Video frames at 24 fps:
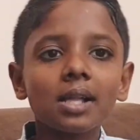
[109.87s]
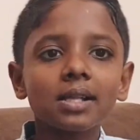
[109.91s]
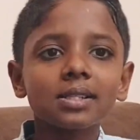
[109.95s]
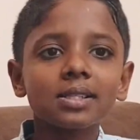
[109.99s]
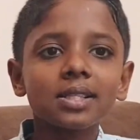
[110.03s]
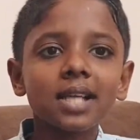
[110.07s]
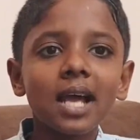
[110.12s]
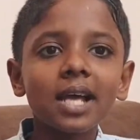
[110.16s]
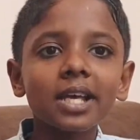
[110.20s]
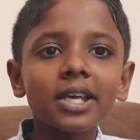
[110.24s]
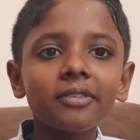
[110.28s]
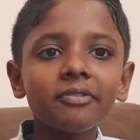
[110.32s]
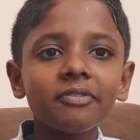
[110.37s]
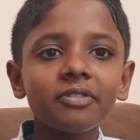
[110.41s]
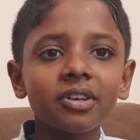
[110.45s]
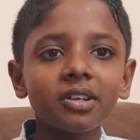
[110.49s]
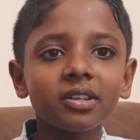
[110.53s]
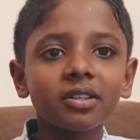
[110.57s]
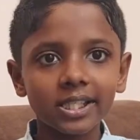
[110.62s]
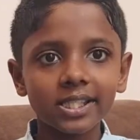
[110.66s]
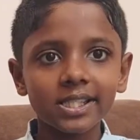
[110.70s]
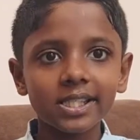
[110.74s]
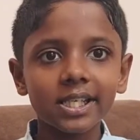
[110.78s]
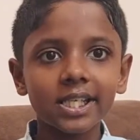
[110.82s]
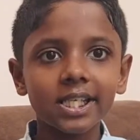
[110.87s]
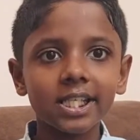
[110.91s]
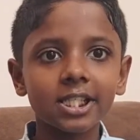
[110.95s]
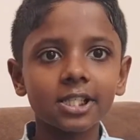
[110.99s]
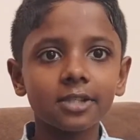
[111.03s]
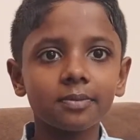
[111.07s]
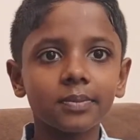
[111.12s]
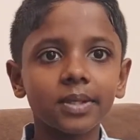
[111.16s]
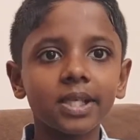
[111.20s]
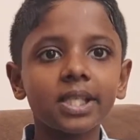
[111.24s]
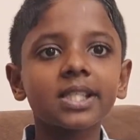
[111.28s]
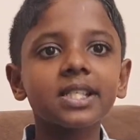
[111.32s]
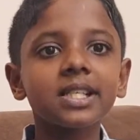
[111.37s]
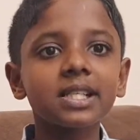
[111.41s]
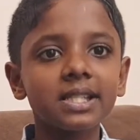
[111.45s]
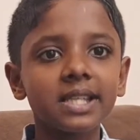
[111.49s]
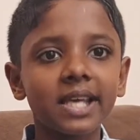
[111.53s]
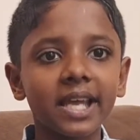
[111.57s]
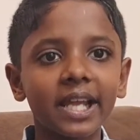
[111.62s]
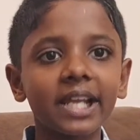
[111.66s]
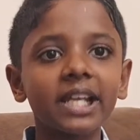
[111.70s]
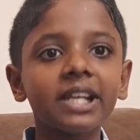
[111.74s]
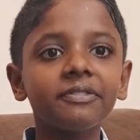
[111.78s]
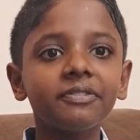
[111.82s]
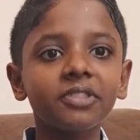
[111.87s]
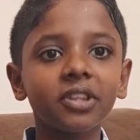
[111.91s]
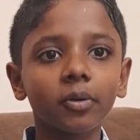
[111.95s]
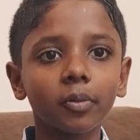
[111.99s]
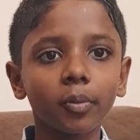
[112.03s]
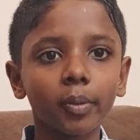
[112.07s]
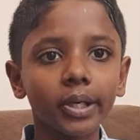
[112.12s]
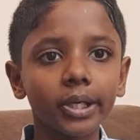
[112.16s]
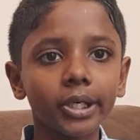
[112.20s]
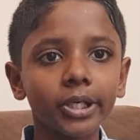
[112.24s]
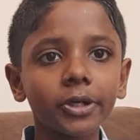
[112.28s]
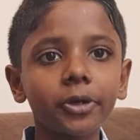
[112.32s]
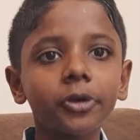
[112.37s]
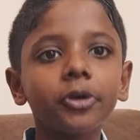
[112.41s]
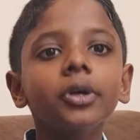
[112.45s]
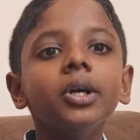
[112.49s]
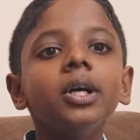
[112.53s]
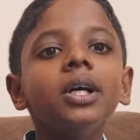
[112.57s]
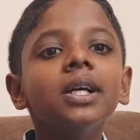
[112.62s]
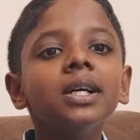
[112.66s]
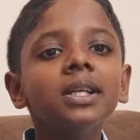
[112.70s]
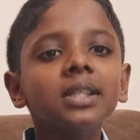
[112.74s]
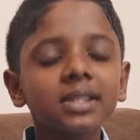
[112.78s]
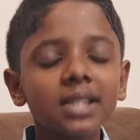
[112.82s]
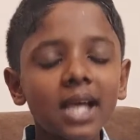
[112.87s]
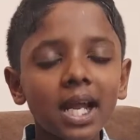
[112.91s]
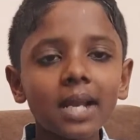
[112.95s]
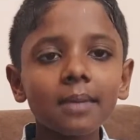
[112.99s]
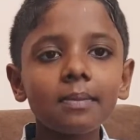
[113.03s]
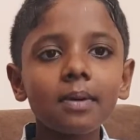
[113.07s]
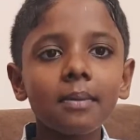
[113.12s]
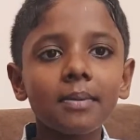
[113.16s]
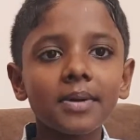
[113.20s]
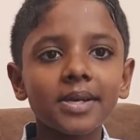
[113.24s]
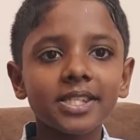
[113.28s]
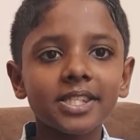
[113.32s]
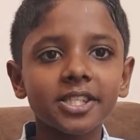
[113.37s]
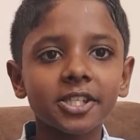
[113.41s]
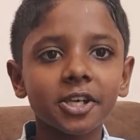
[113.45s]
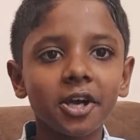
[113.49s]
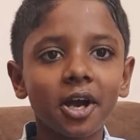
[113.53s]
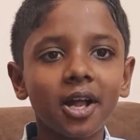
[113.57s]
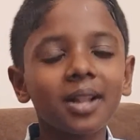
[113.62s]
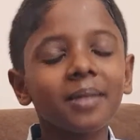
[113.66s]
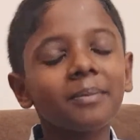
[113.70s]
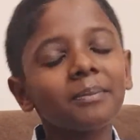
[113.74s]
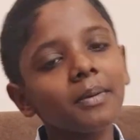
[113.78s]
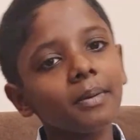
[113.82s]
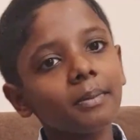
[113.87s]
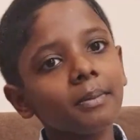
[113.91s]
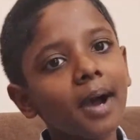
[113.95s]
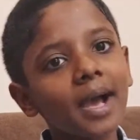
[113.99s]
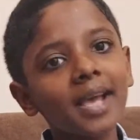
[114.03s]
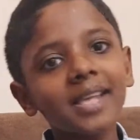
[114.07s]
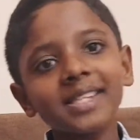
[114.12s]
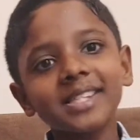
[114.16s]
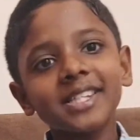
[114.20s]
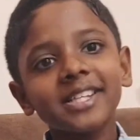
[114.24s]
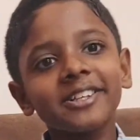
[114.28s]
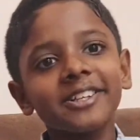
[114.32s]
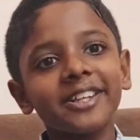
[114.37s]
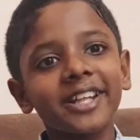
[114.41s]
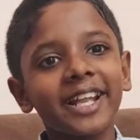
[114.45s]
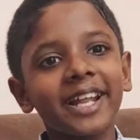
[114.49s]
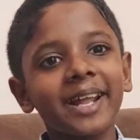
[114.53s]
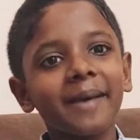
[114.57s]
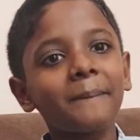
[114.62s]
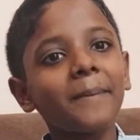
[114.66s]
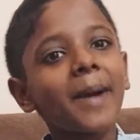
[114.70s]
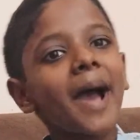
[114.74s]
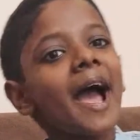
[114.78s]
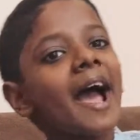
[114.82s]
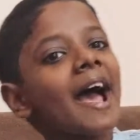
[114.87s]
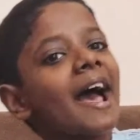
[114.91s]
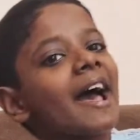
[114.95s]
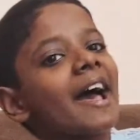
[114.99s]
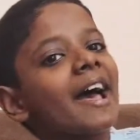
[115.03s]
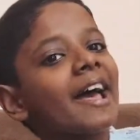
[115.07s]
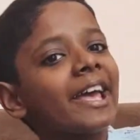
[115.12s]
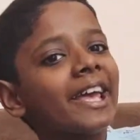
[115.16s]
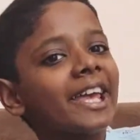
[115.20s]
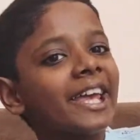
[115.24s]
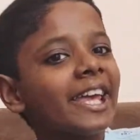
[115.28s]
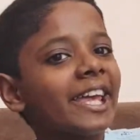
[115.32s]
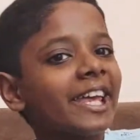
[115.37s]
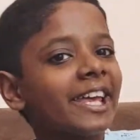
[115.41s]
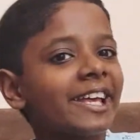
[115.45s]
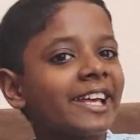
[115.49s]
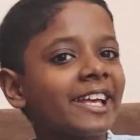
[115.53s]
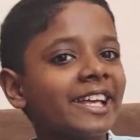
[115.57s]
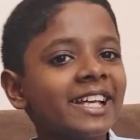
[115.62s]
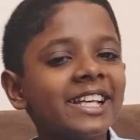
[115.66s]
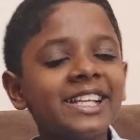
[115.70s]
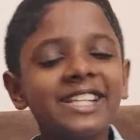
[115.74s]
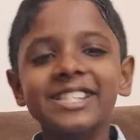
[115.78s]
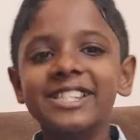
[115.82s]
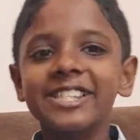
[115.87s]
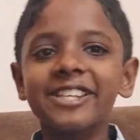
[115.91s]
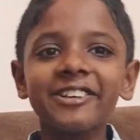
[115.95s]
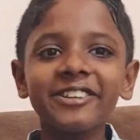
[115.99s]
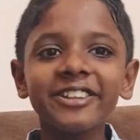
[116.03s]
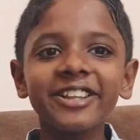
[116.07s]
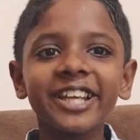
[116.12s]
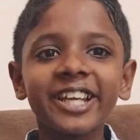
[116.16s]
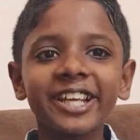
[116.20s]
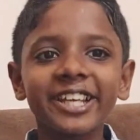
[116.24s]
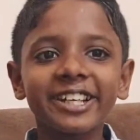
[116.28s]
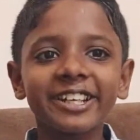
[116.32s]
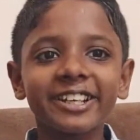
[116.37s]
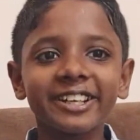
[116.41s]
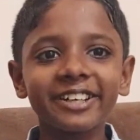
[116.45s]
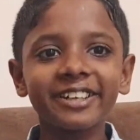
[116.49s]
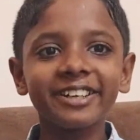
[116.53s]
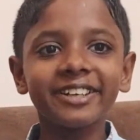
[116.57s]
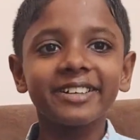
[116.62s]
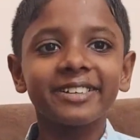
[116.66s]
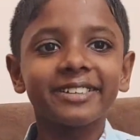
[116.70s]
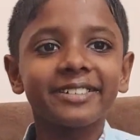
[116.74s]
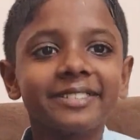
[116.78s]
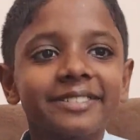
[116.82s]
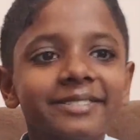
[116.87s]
thank you for listening to me till the end of the video. Tata bye bye, see you all. Bye bye, see you later. Bye. See you later.